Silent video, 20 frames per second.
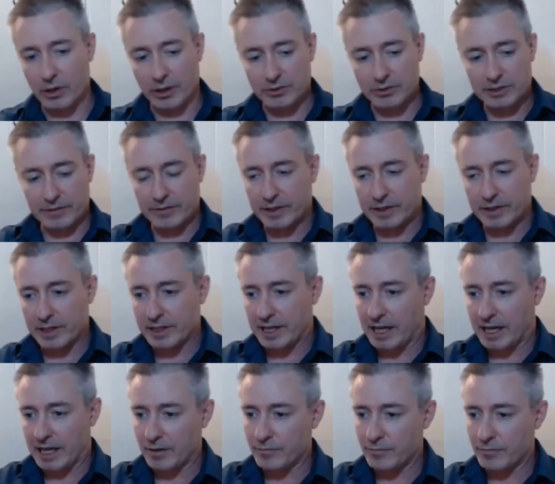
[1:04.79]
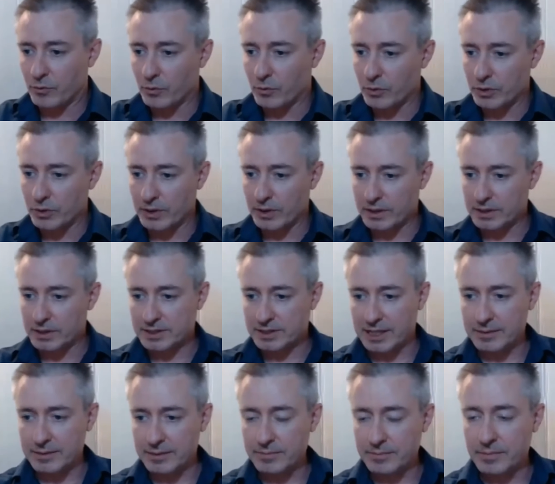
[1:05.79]
I was living in California at the
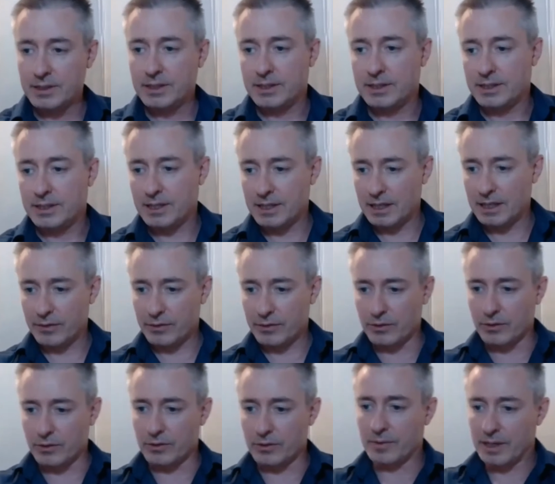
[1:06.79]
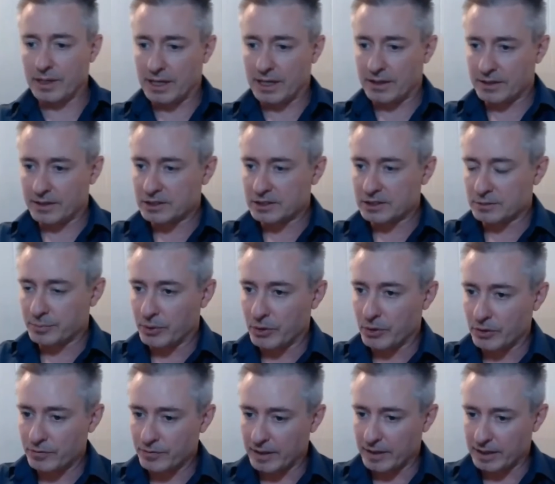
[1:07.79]
time, and I thought, this is
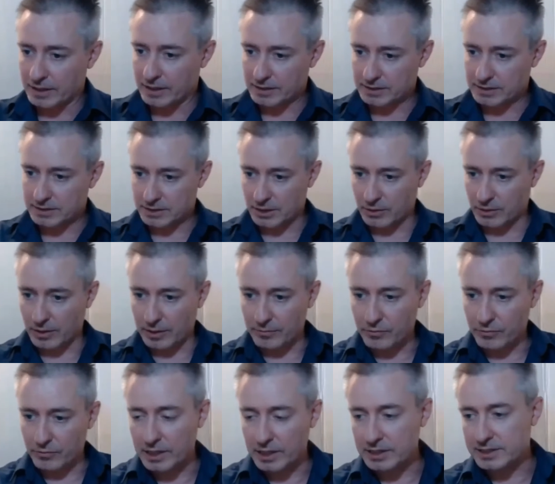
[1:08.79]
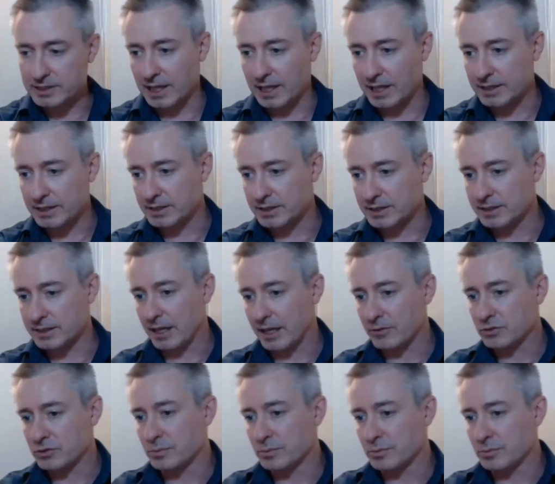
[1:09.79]
perfect. So I'm really delighted now
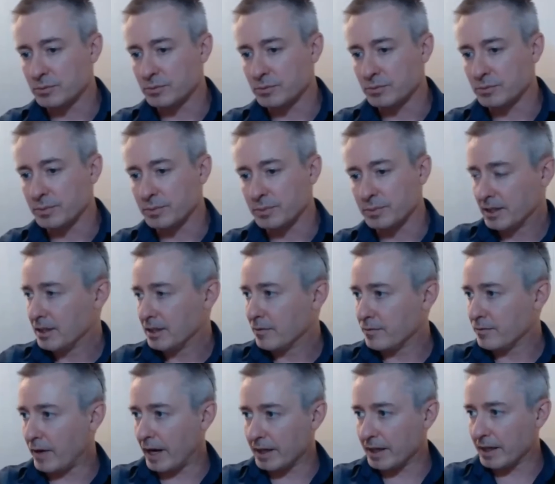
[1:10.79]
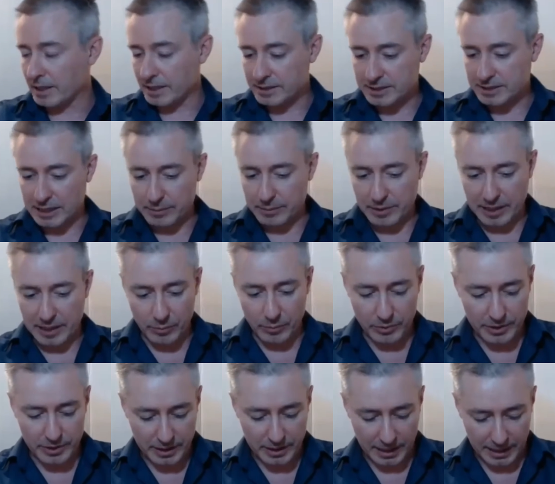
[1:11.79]
to be finally
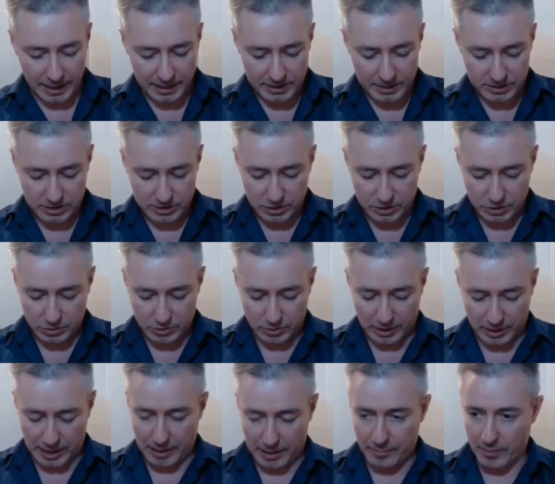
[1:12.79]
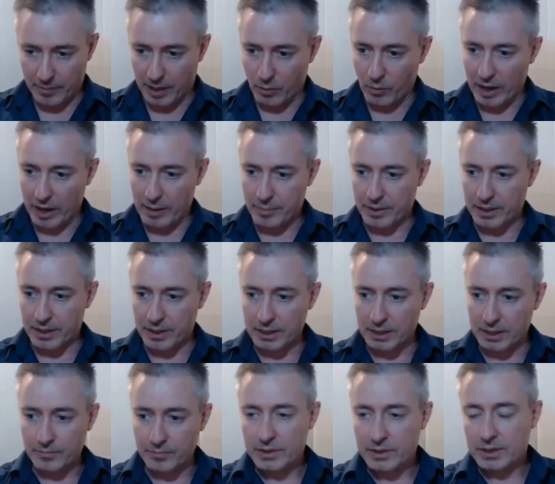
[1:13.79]
teaming up with the guys to do a
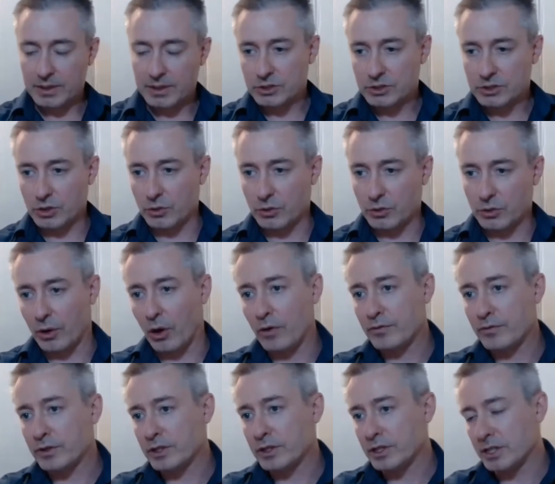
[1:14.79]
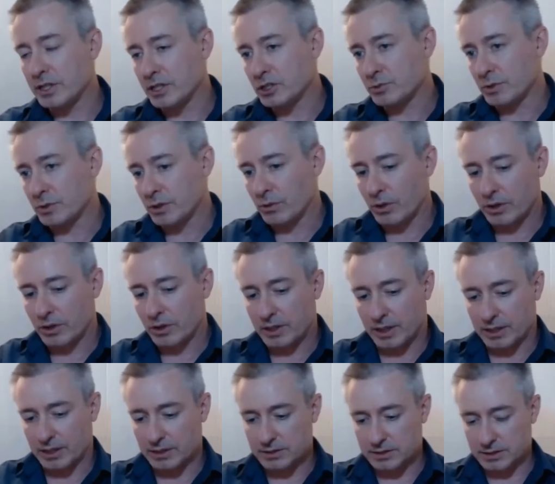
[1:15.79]
webinar. So, you know, over the years, when you look
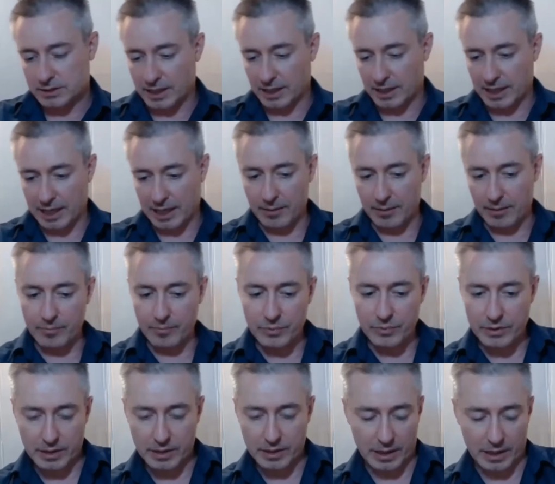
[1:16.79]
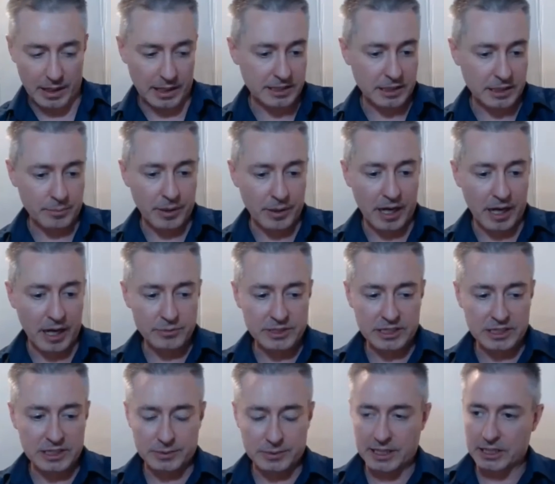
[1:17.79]
at, let's say, the
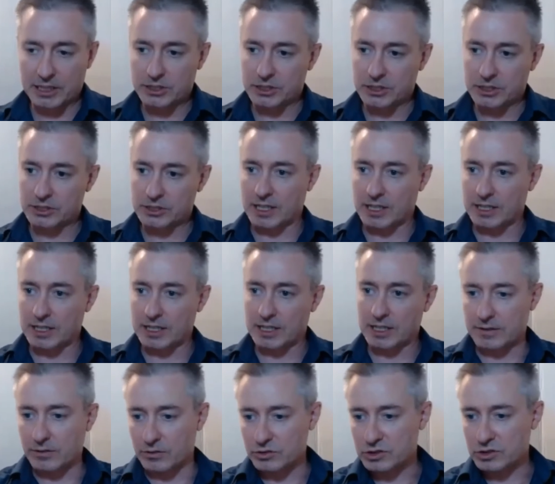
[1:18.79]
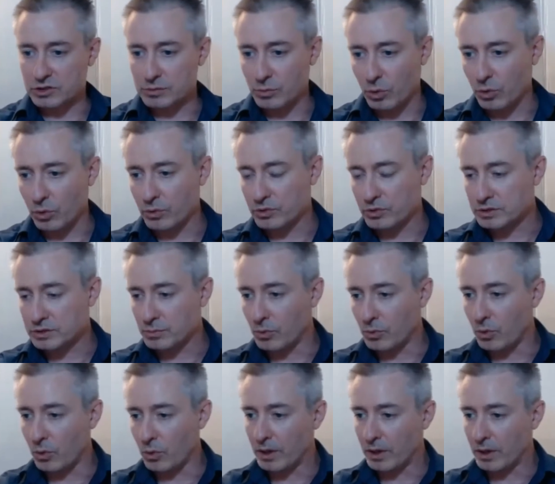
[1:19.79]
PalmSens potentiostats, they've got smaller and
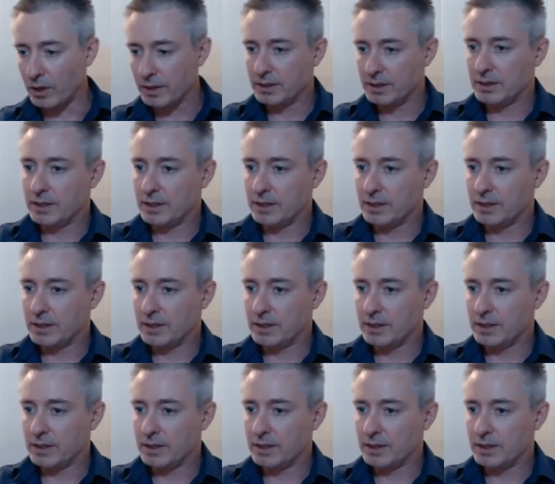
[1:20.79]
smaller.